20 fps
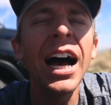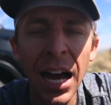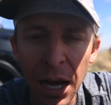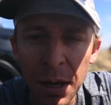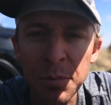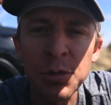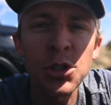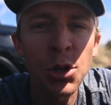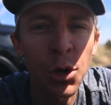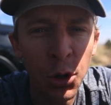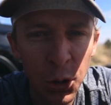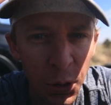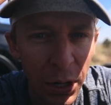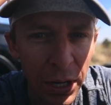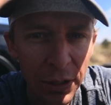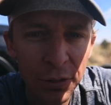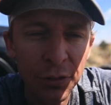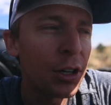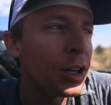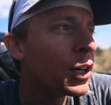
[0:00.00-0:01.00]
I'm so
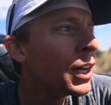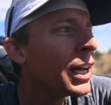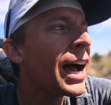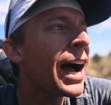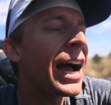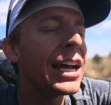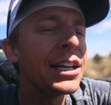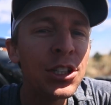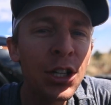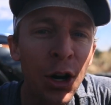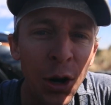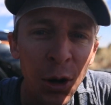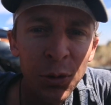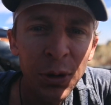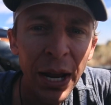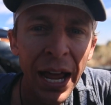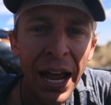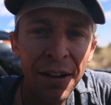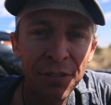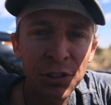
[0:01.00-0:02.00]
grateful. I
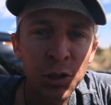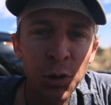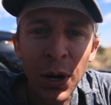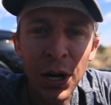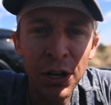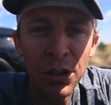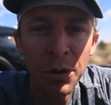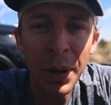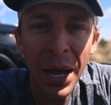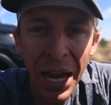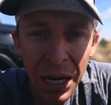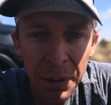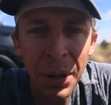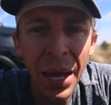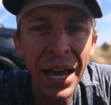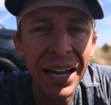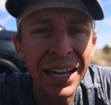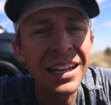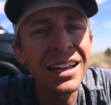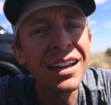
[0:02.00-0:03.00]
don't have to wear the
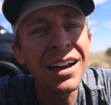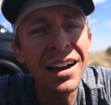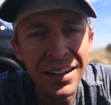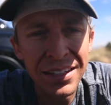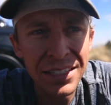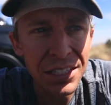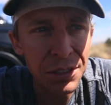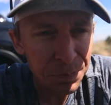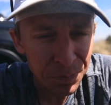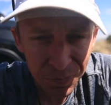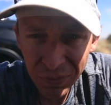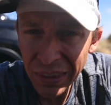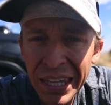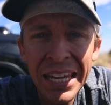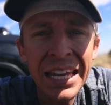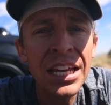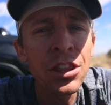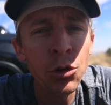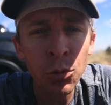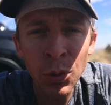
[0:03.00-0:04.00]
backpack because
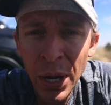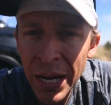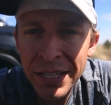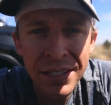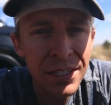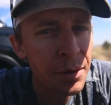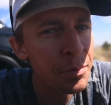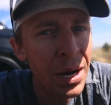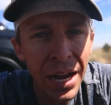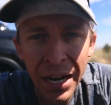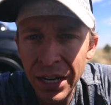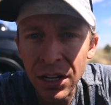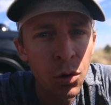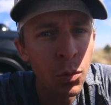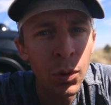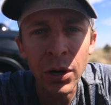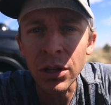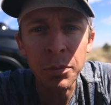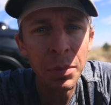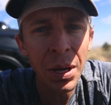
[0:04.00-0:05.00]
in the race, I'm not going to
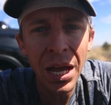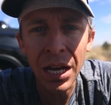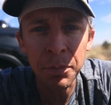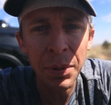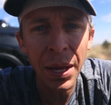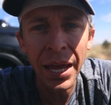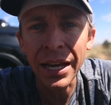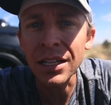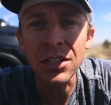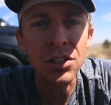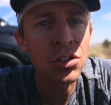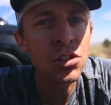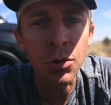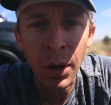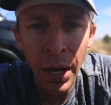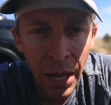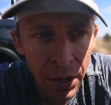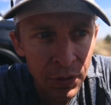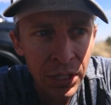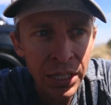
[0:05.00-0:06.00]
wear the backpack. It's too
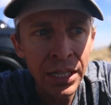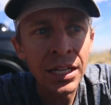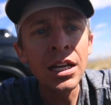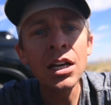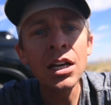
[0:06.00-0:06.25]
heavy.